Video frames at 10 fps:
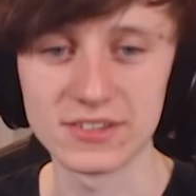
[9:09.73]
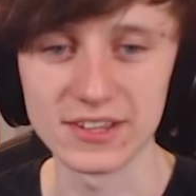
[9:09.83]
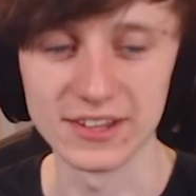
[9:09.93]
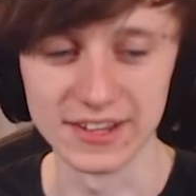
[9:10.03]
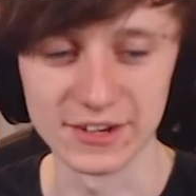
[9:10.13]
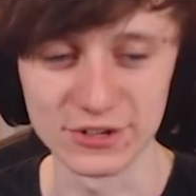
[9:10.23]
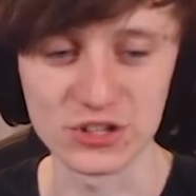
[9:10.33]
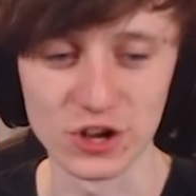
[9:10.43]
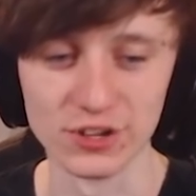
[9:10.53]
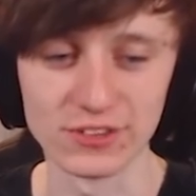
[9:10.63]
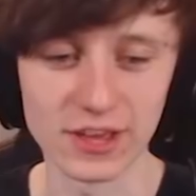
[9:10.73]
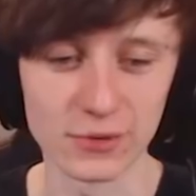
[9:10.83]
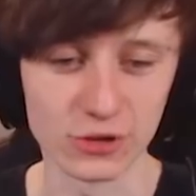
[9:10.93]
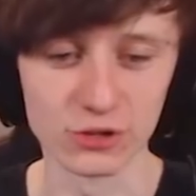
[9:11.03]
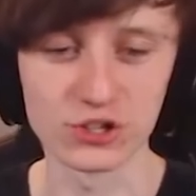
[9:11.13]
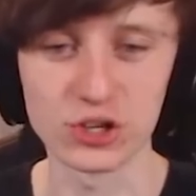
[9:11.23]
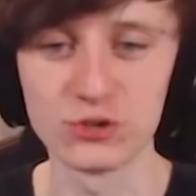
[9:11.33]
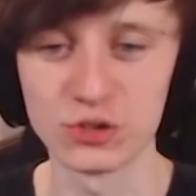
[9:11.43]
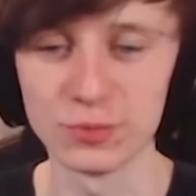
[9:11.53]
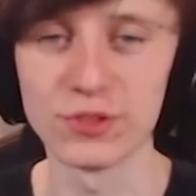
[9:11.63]
See you later. He's gone. There we go.
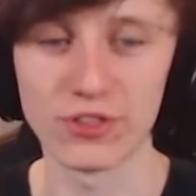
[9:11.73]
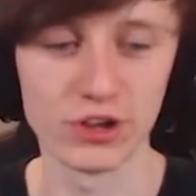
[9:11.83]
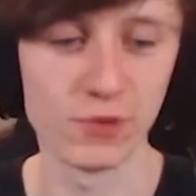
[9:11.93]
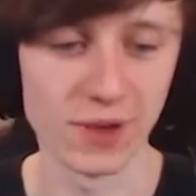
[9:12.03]
Two double 30